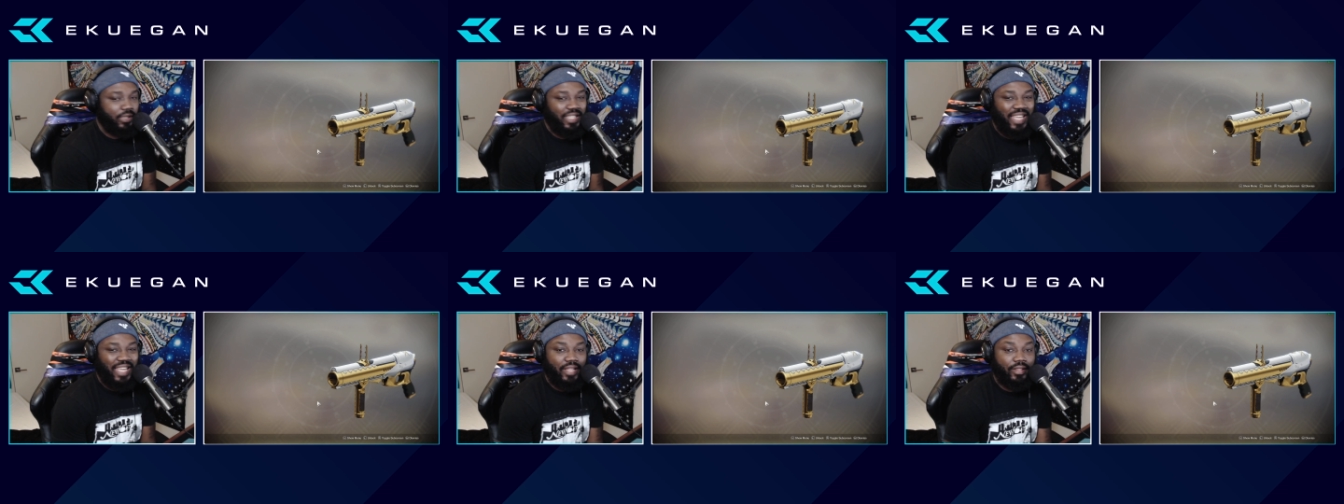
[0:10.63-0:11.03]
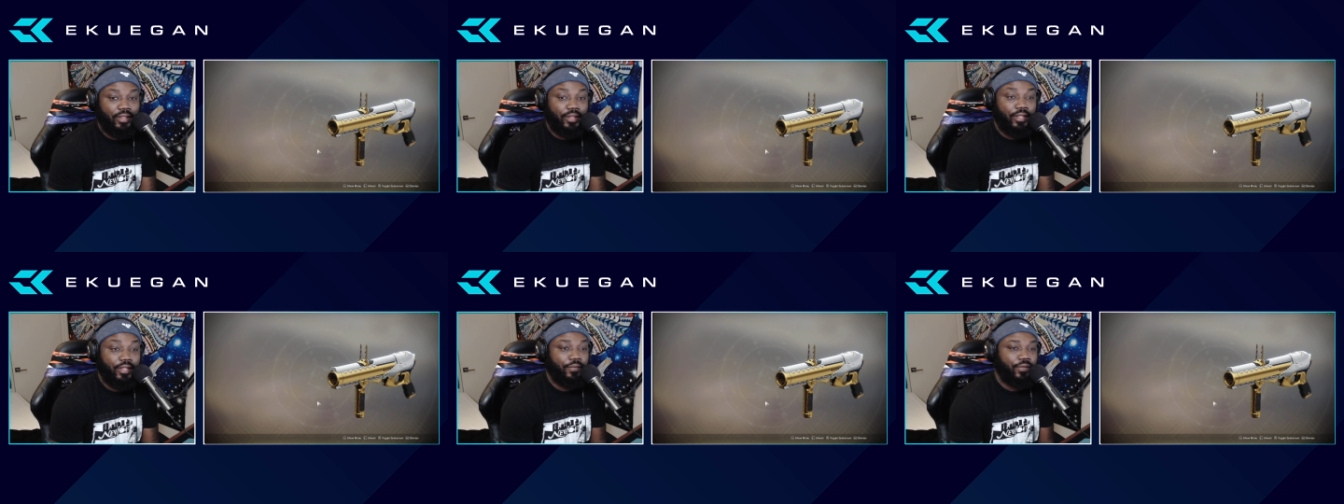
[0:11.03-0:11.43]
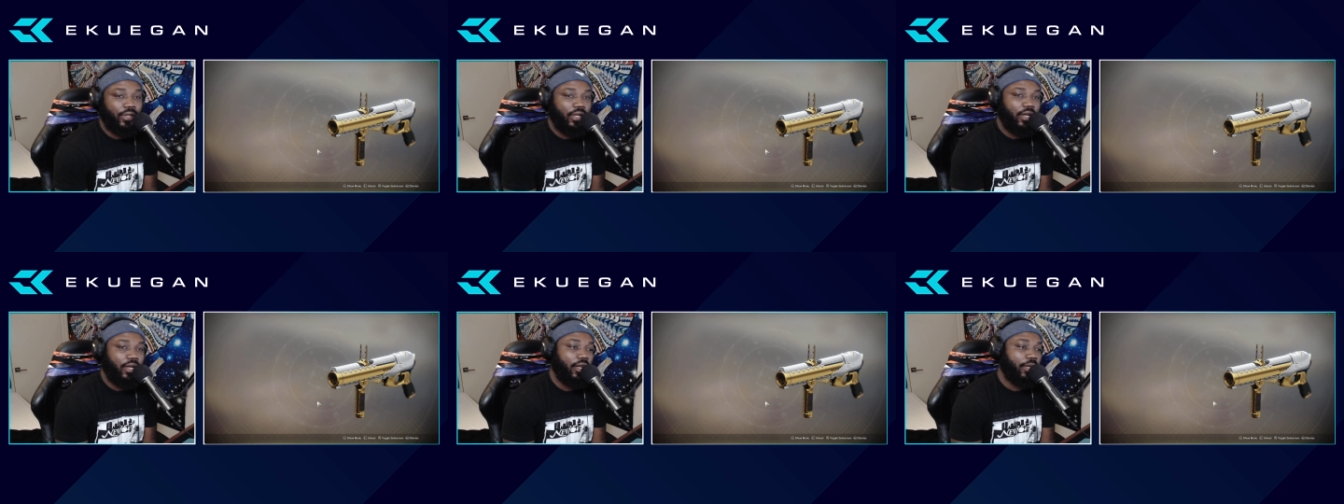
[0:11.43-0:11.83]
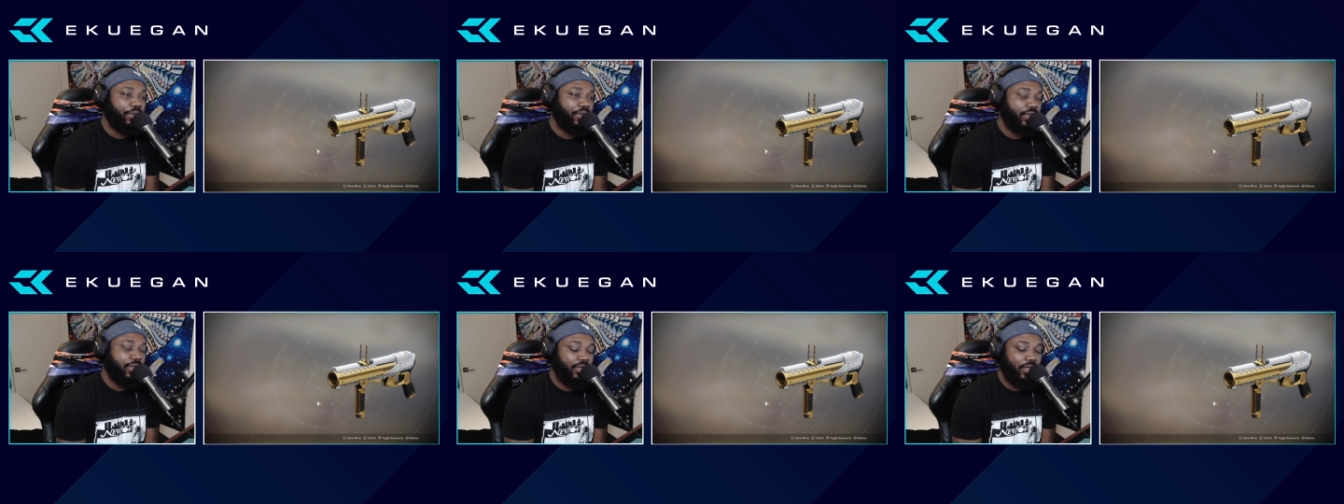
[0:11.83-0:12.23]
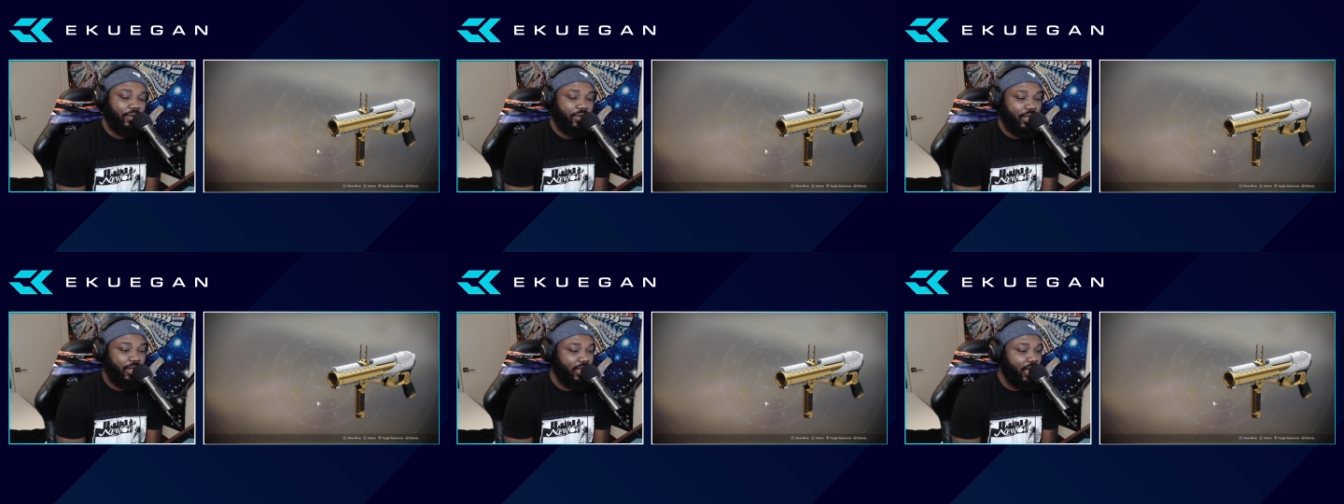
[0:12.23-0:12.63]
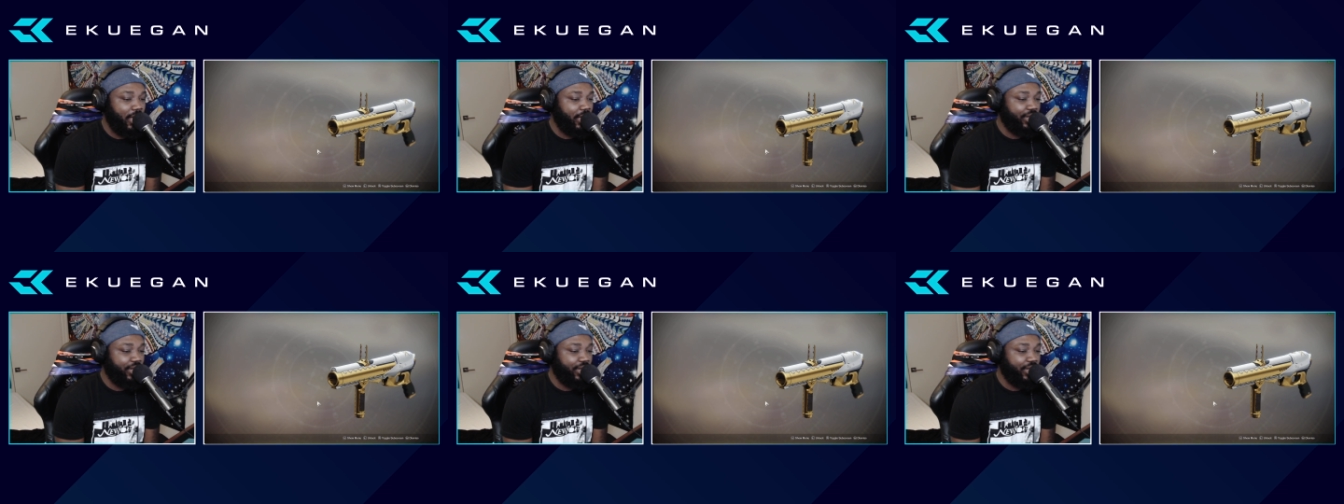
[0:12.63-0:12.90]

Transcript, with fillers: get different clips and stuff like that,